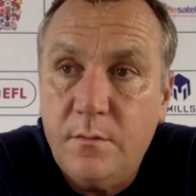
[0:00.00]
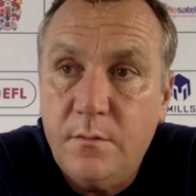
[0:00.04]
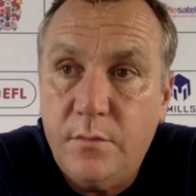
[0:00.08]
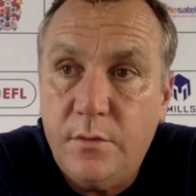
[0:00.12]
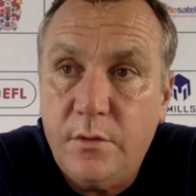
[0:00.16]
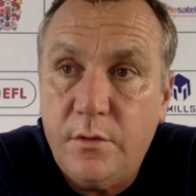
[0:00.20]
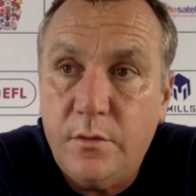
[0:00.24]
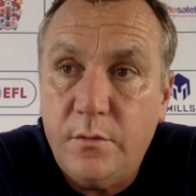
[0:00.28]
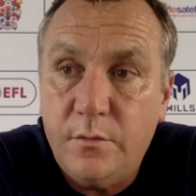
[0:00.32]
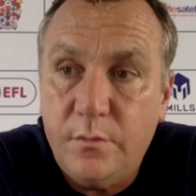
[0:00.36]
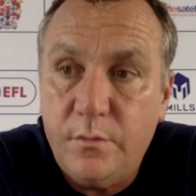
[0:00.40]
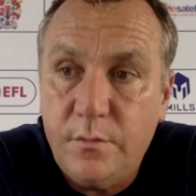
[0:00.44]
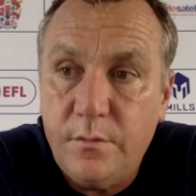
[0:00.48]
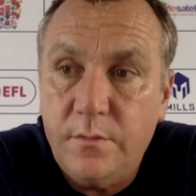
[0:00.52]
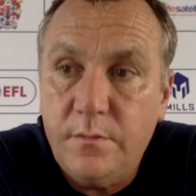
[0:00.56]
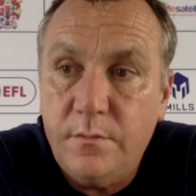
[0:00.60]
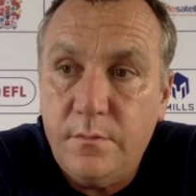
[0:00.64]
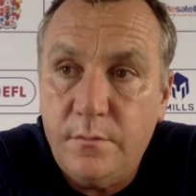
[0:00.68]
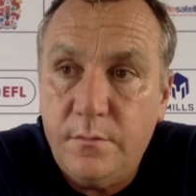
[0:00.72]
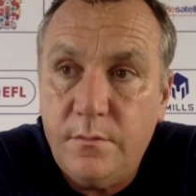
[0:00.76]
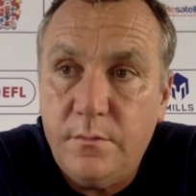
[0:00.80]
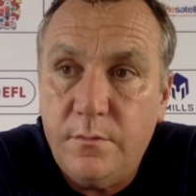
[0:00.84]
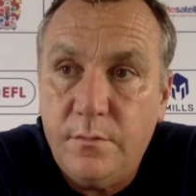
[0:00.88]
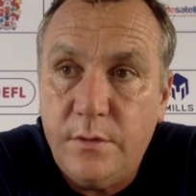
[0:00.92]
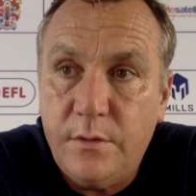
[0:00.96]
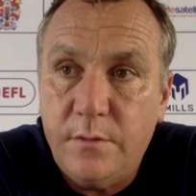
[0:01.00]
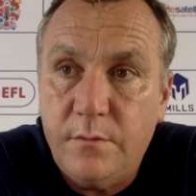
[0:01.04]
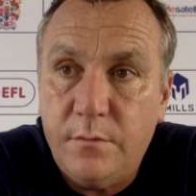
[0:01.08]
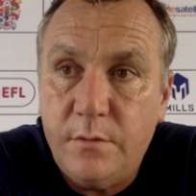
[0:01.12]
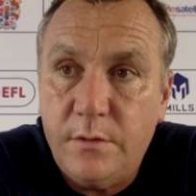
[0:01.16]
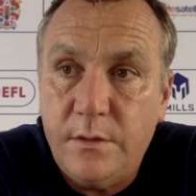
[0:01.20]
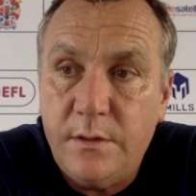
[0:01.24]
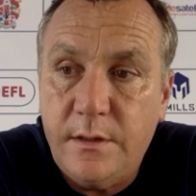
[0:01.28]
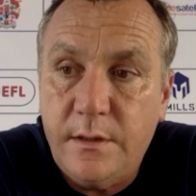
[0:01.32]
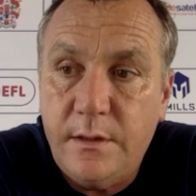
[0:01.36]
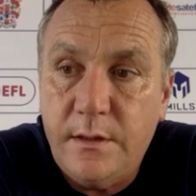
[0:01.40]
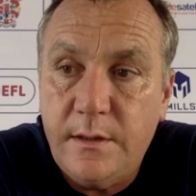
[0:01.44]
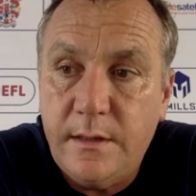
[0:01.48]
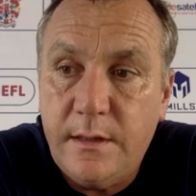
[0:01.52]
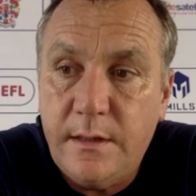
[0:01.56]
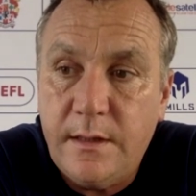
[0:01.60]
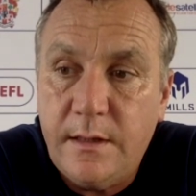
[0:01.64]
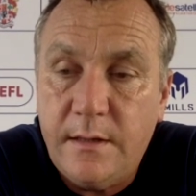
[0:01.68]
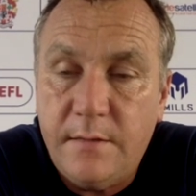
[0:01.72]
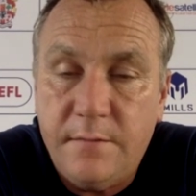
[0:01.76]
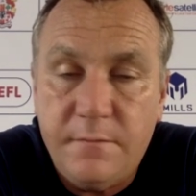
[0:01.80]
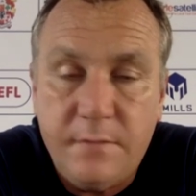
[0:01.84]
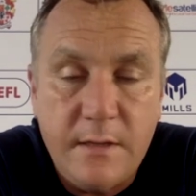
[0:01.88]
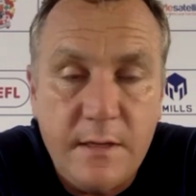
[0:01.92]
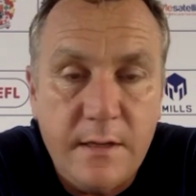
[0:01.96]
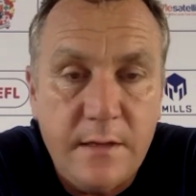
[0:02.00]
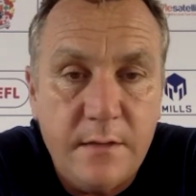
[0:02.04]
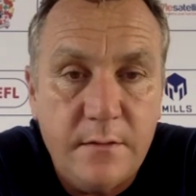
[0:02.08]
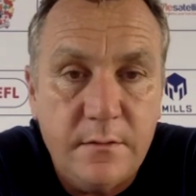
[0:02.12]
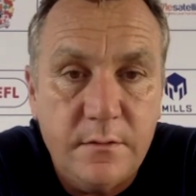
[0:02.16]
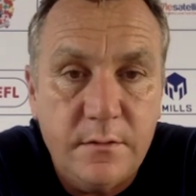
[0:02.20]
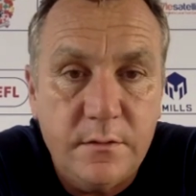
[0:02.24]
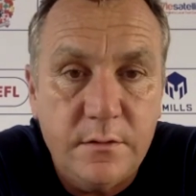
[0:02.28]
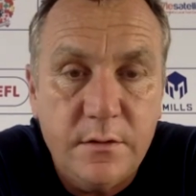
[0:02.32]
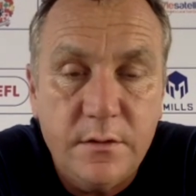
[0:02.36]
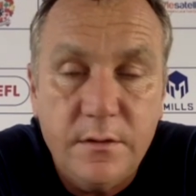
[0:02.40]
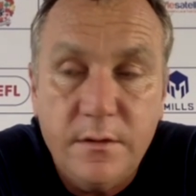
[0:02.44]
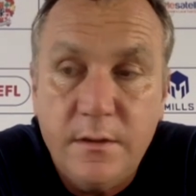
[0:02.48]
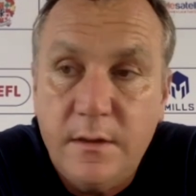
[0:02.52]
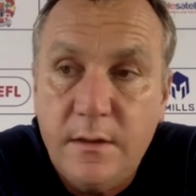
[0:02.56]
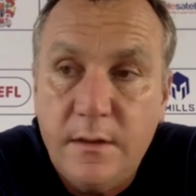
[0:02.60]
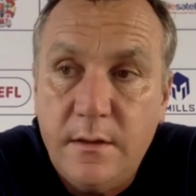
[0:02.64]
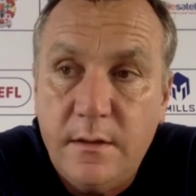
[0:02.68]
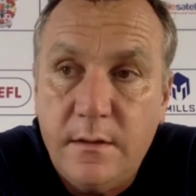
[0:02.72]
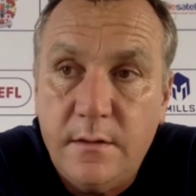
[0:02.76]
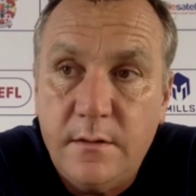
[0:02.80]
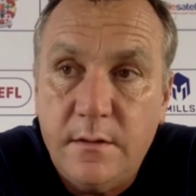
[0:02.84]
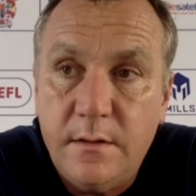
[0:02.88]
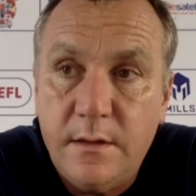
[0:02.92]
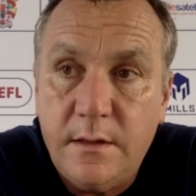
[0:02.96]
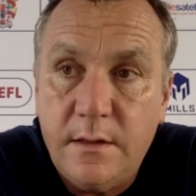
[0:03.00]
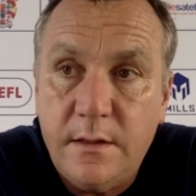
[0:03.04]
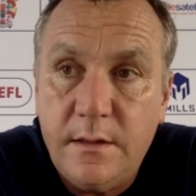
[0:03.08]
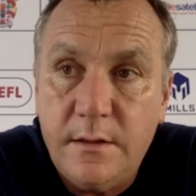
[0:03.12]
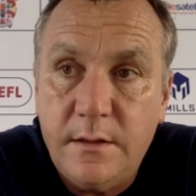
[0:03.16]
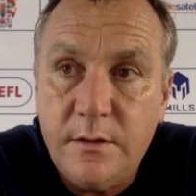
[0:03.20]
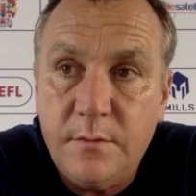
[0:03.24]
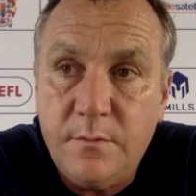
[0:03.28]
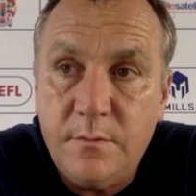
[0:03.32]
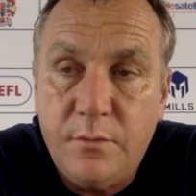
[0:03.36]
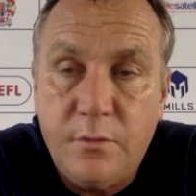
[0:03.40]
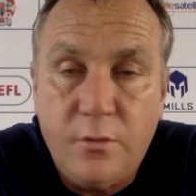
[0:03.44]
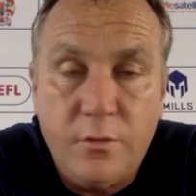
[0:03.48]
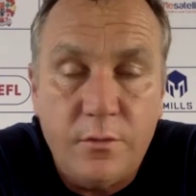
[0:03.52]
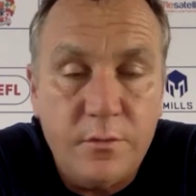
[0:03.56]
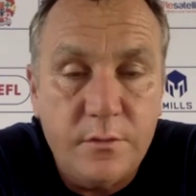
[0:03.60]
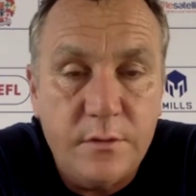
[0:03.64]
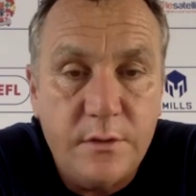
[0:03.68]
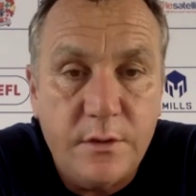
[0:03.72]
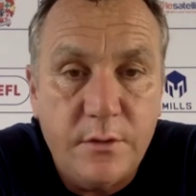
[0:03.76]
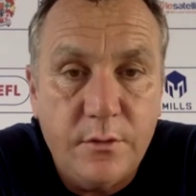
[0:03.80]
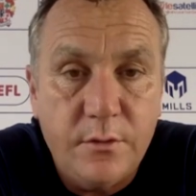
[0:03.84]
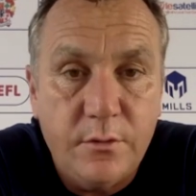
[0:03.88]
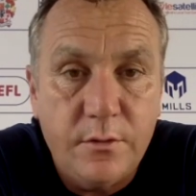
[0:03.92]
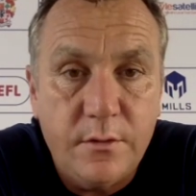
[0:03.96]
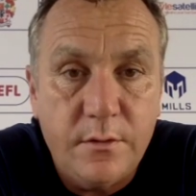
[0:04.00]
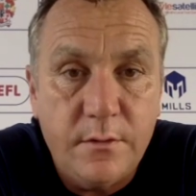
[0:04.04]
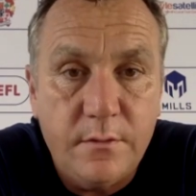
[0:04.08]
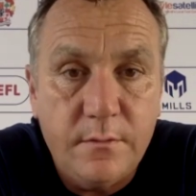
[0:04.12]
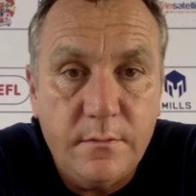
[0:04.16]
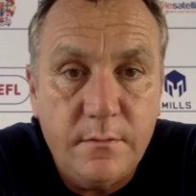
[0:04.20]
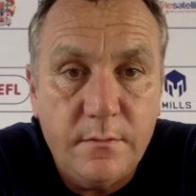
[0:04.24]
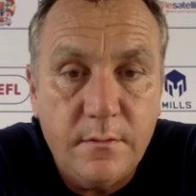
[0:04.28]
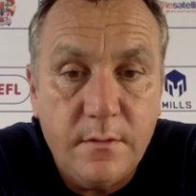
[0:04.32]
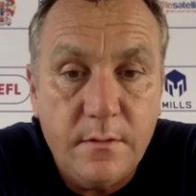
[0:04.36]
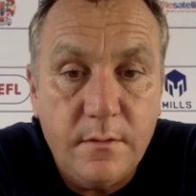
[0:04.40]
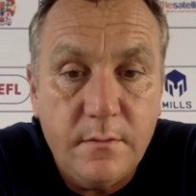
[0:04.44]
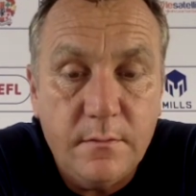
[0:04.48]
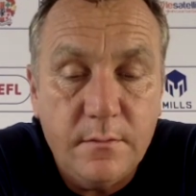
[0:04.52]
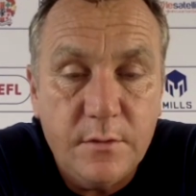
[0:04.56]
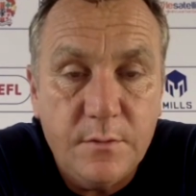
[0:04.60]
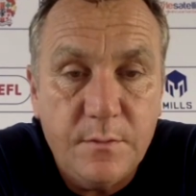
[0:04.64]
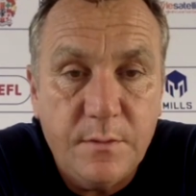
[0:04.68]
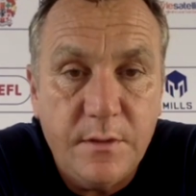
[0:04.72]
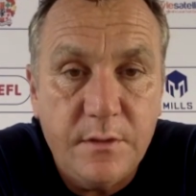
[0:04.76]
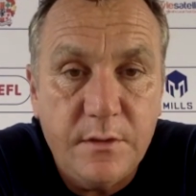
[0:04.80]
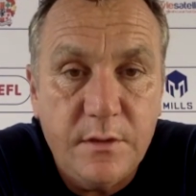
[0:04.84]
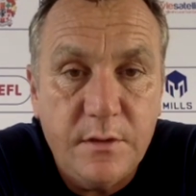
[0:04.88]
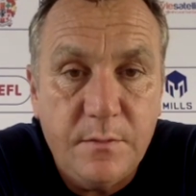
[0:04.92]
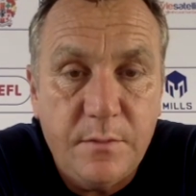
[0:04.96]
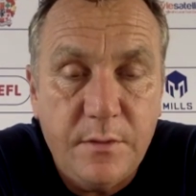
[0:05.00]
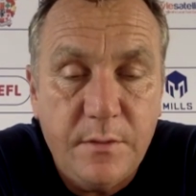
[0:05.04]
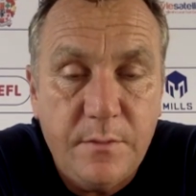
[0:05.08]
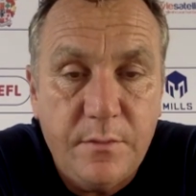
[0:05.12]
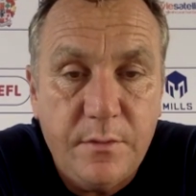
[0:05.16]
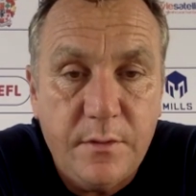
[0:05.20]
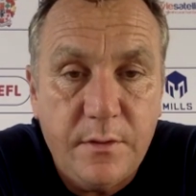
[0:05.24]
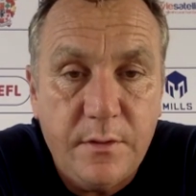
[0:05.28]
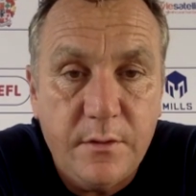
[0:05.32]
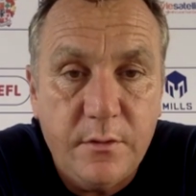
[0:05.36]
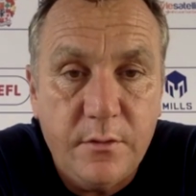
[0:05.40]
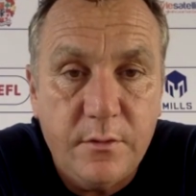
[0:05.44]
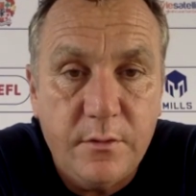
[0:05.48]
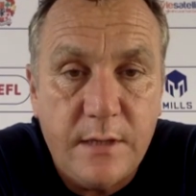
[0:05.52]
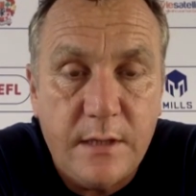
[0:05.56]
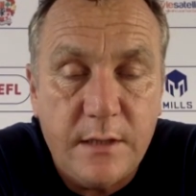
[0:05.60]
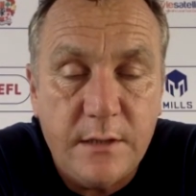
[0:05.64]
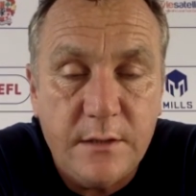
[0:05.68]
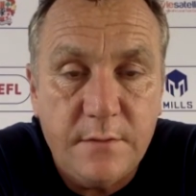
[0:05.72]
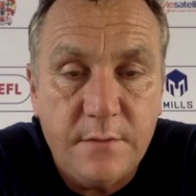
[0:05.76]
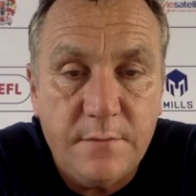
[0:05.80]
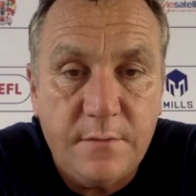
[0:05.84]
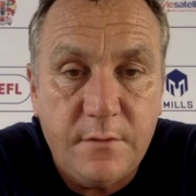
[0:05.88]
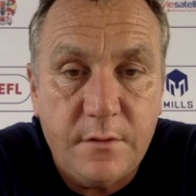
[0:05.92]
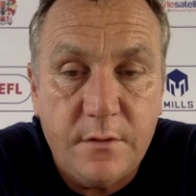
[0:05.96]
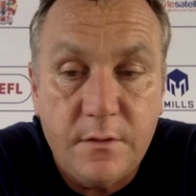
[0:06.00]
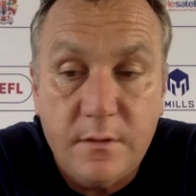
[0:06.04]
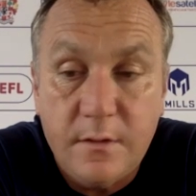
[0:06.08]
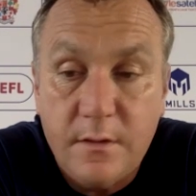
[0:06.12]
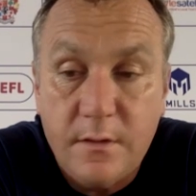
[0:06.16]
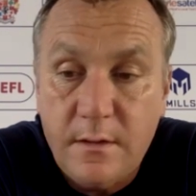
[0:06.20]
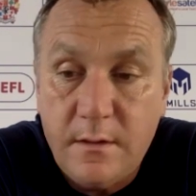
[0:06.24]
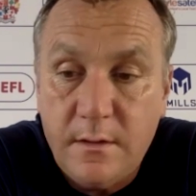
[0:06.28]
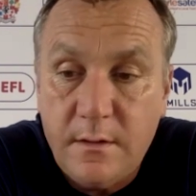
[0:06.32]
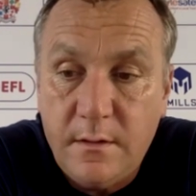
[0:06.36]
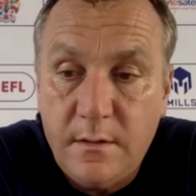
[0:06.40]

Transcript: But we have learned that it's important to go and speak to people and go and ask for